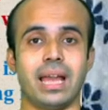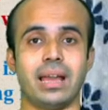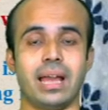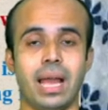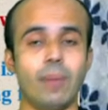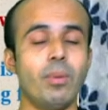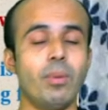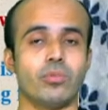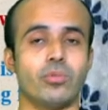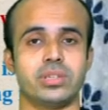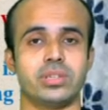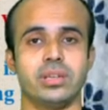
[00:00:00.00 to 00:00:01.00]

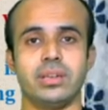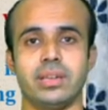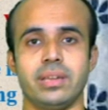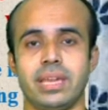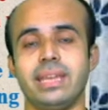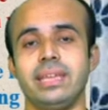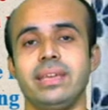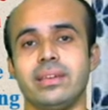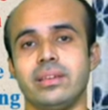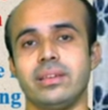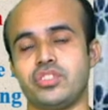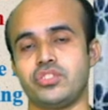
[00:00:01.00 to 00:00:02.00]
about any
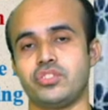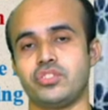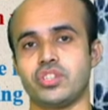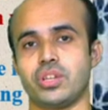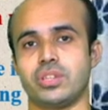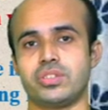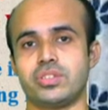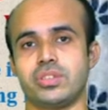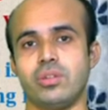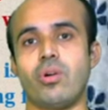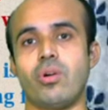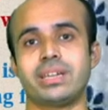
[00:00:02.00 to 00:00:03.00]
situations,
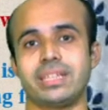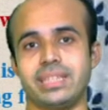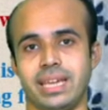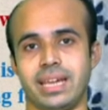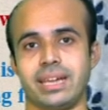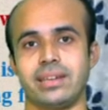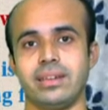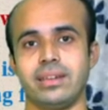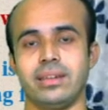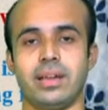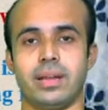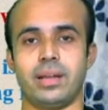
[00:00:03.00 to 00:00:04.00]
what they are
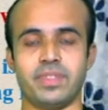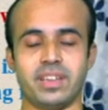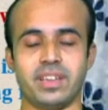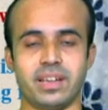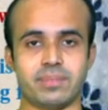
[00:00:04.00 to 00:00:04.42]
the